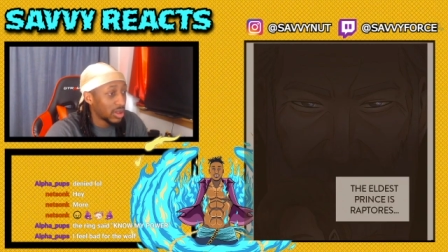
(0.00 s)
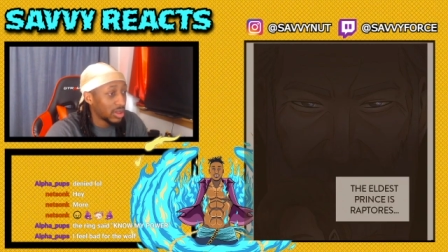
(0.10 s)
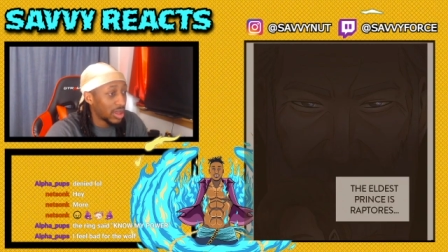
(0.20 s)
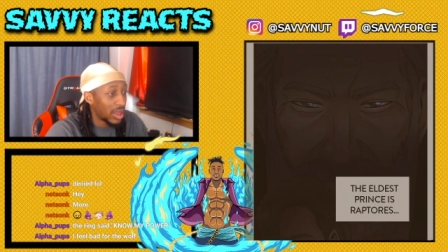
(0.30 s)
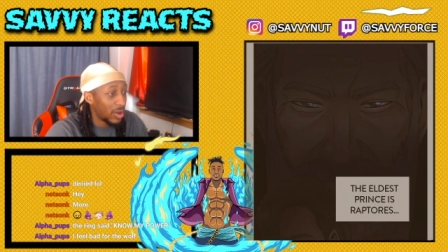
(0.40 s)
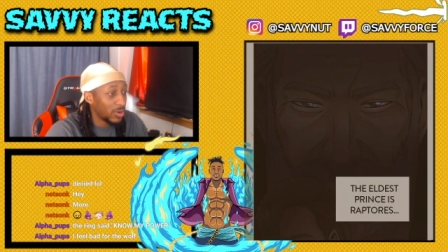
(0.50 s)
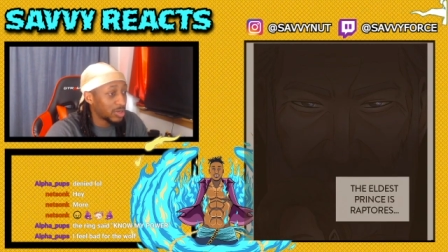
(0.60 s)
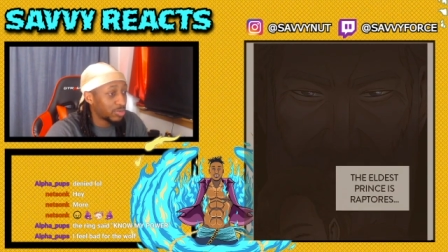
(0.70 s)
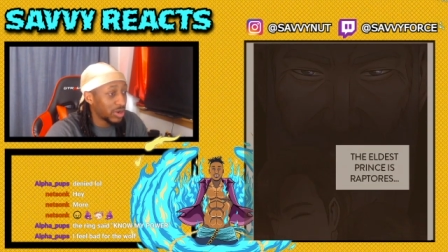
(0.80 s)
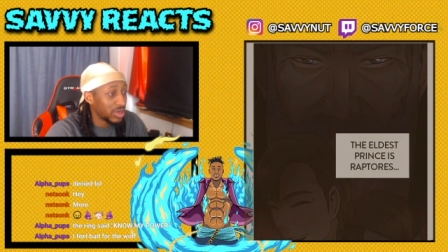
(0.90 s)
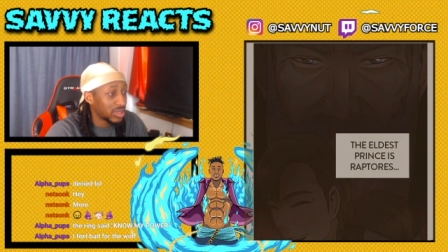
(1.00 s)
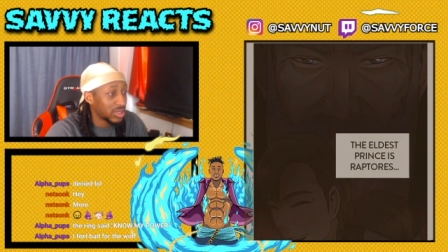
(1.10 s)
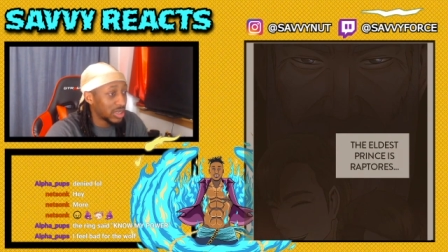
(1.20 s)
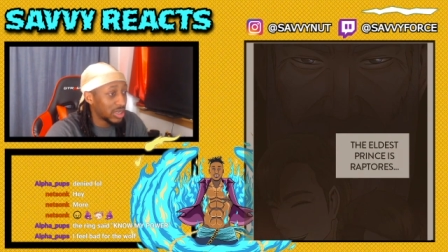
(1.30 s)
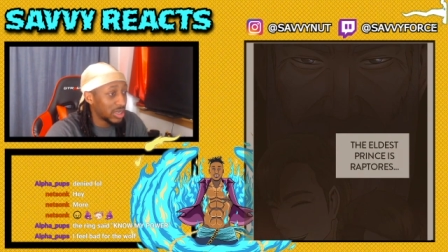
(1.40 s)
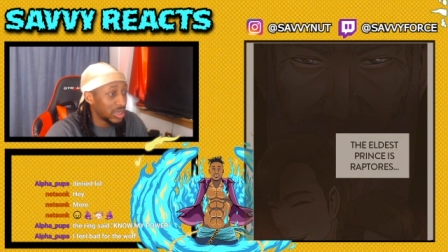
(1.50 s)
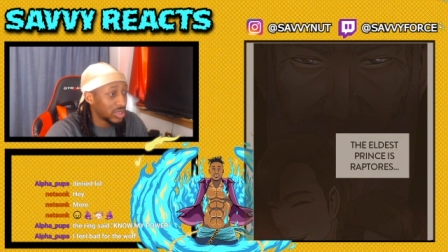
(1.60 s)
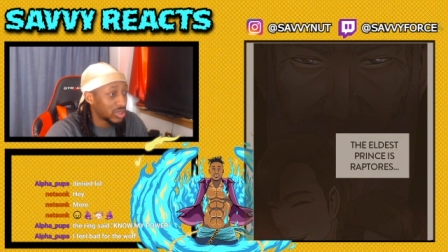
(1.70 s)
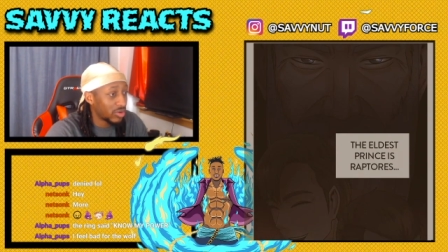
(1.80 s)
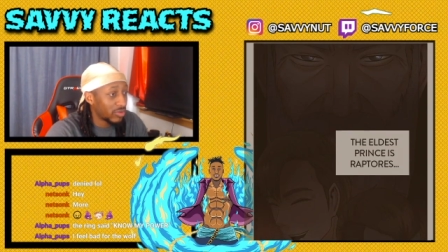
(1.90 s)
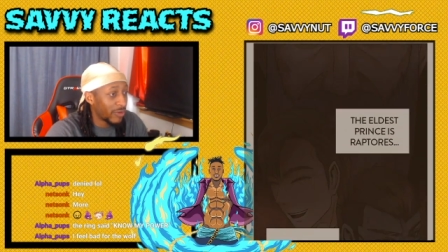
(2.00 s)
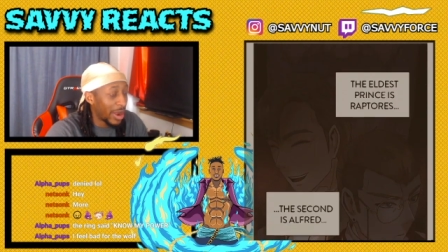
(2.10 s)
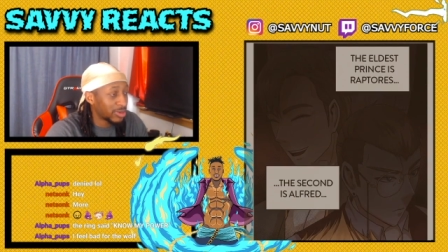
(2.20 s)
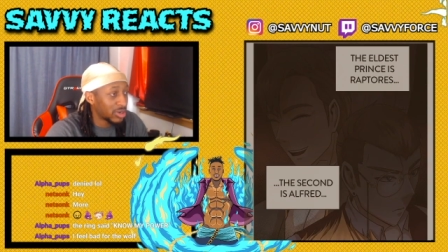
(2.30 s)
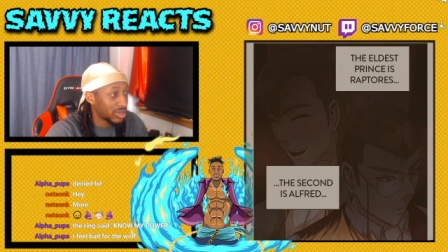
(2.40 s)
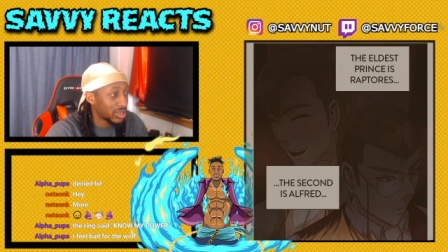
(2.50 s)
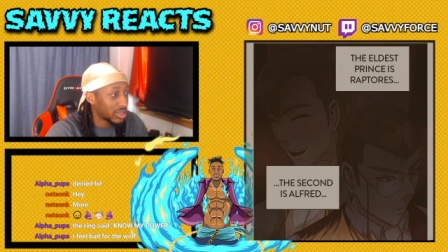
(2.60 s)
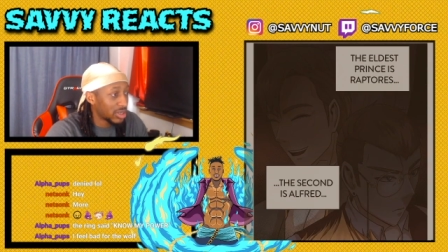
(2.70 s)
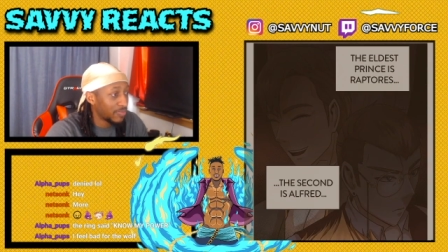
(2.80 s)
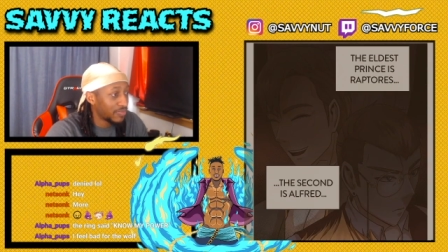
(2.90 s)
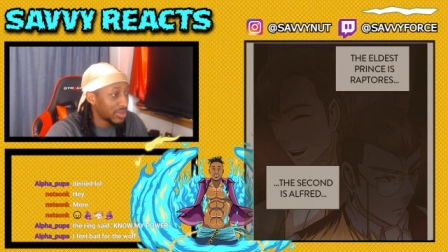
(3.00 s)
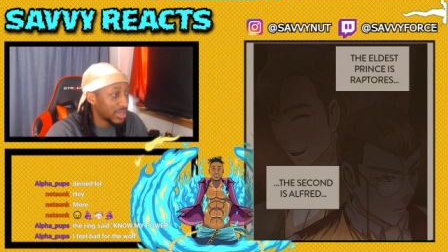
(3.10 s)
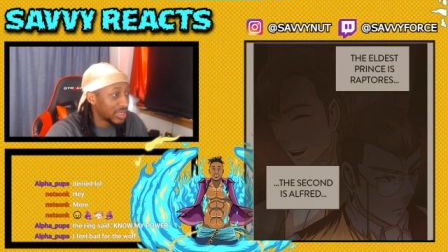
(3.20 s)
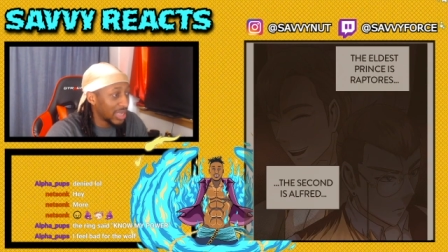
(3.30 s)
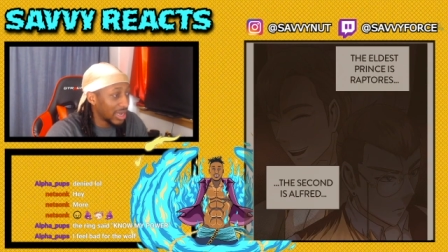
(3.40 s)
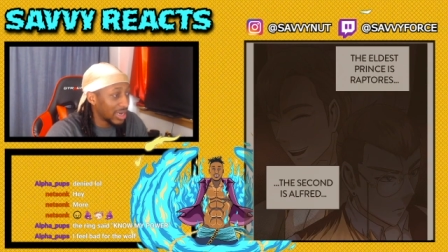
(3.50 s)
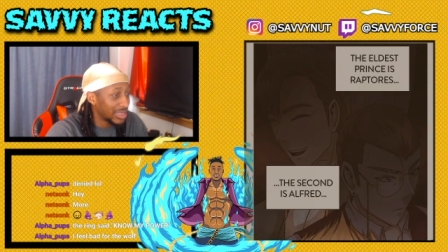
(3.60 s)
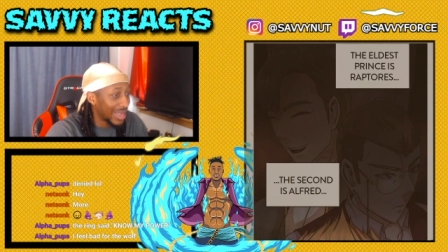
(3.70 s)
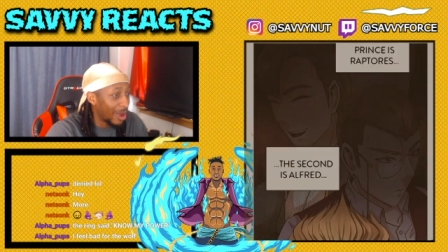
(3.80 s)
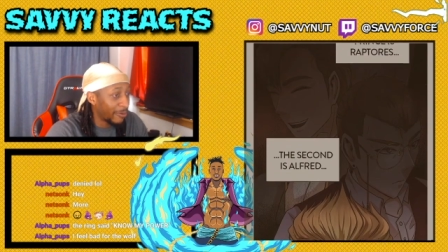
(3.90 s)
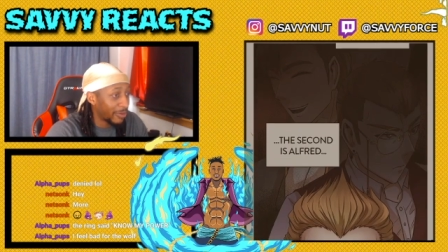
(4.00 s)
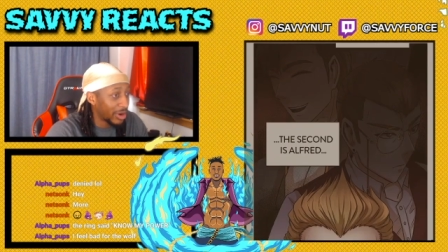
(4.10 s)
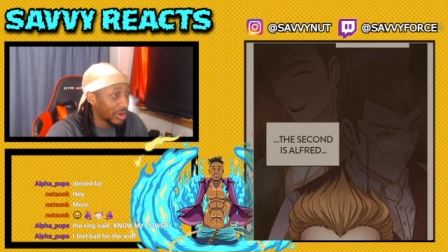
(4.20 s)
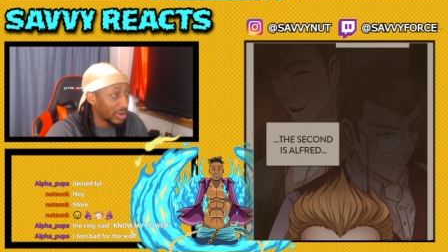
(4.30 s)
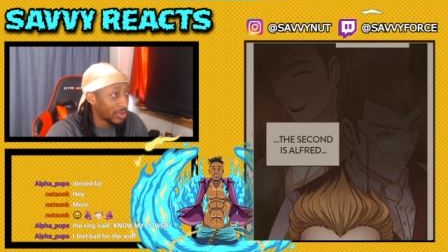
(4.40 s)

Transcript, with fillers: The eldest prince is Raptorus. The second is Alfred.